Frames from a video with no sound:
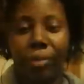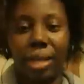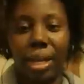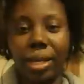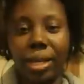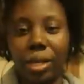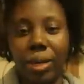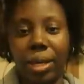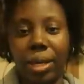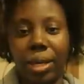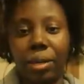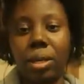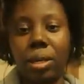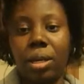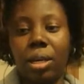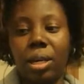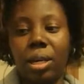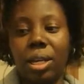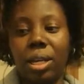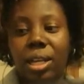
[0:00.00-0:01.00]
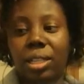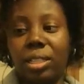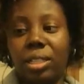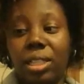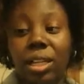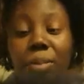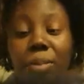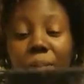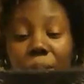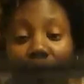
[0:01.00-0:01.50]
Anyway, it's
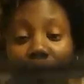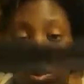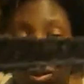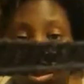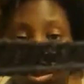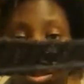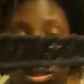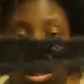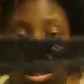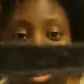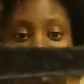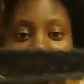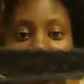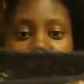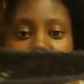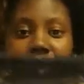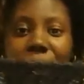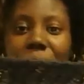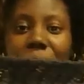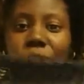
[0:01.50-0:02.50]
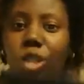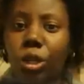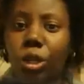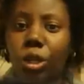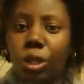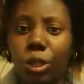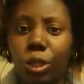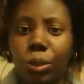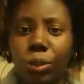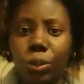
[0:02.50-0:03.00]
gonna be cool. I'll show
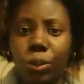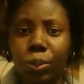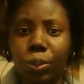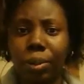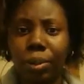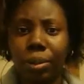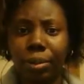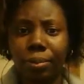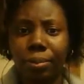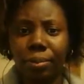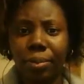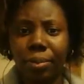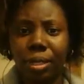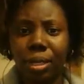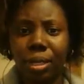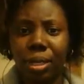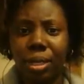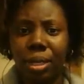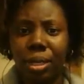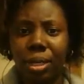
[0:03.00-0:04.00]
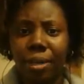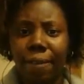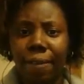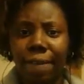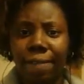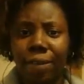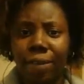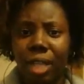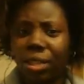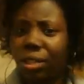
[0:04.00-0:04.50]
you.
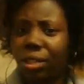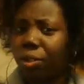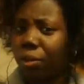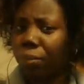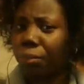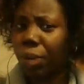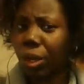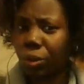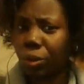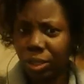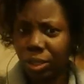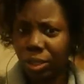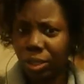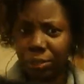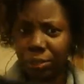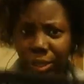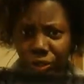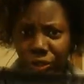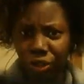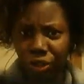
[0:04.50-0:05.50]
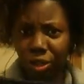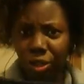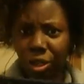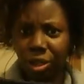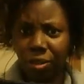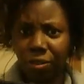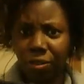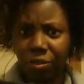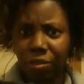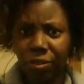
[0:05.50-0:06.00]
I'll either post a picture
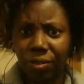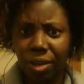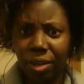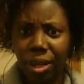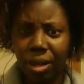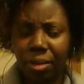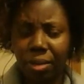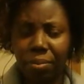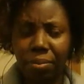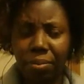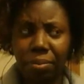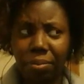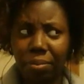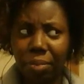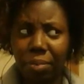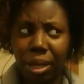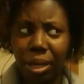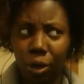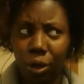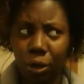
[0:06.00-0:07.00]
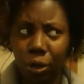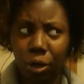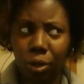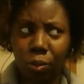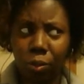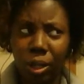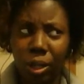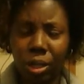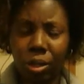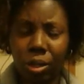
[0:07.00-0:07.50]
of my current
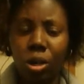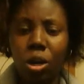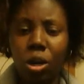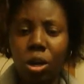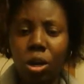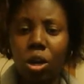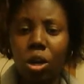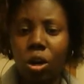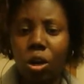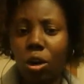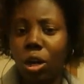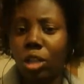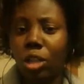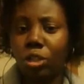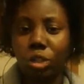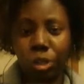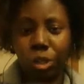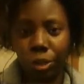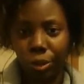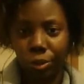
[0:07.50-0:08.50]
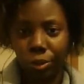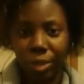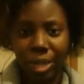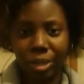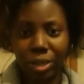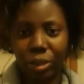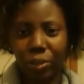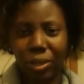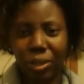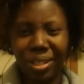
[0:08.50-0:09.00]
one, or I'll show you
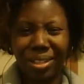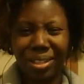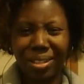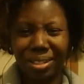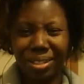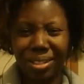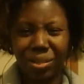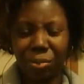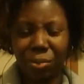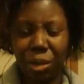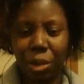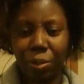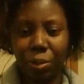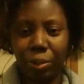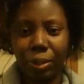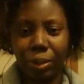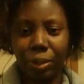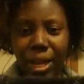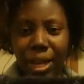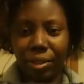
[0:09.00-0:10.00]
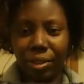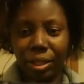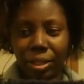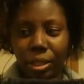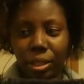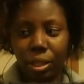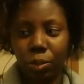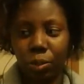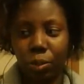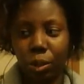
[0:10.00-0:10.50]
next week. Is probably how
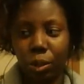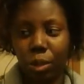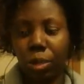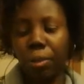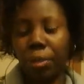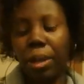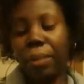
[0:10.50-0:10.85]
that's gonna work.